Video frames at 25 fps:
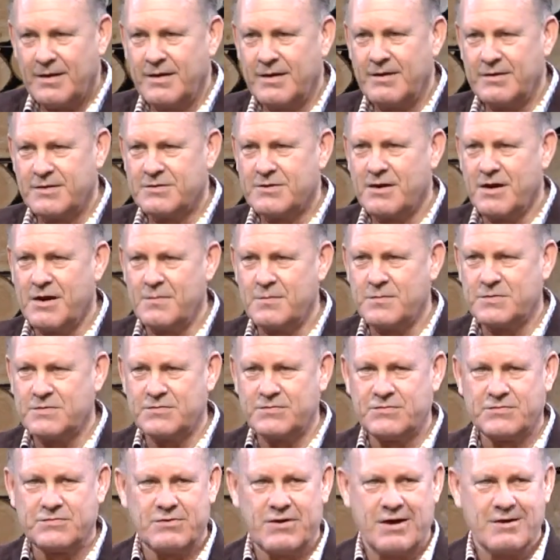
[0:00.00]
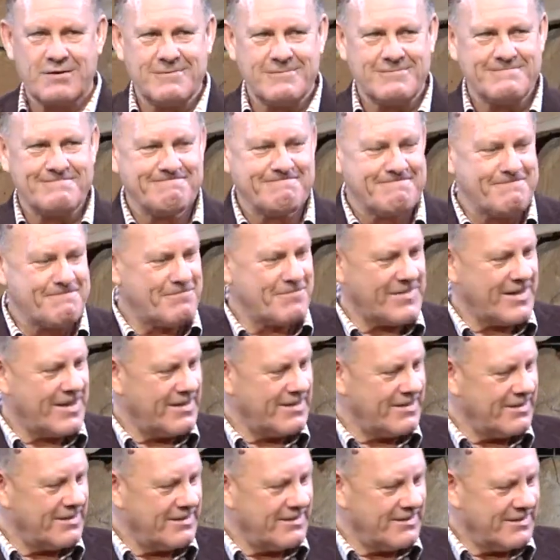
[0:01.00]
in times of struggle.
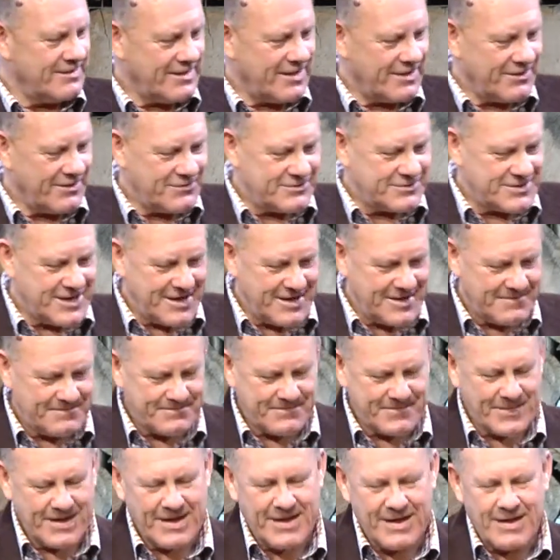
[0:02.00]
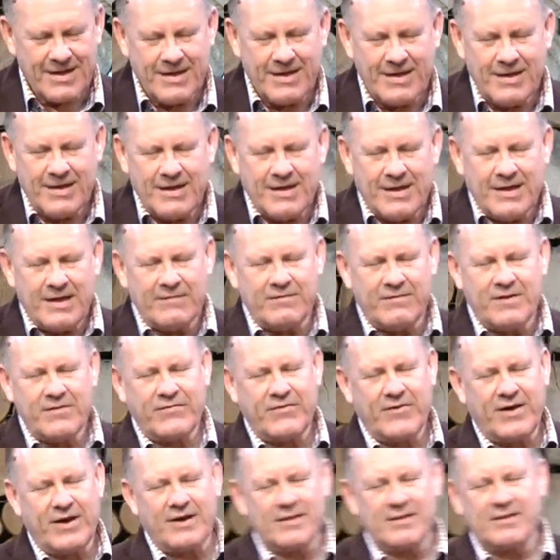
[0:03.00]
Thank you, Jan. Heavenly
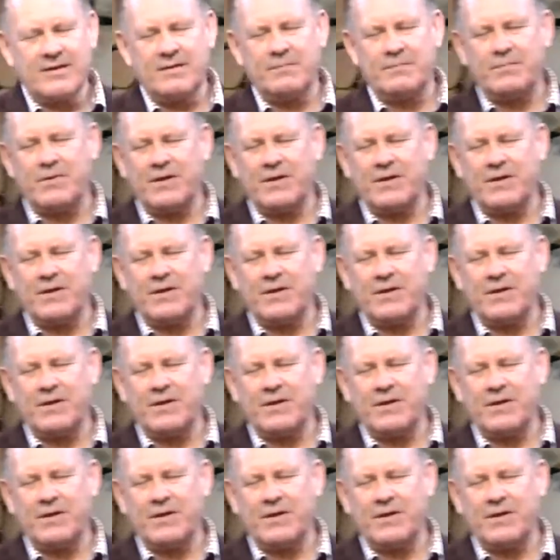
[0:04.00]
Father,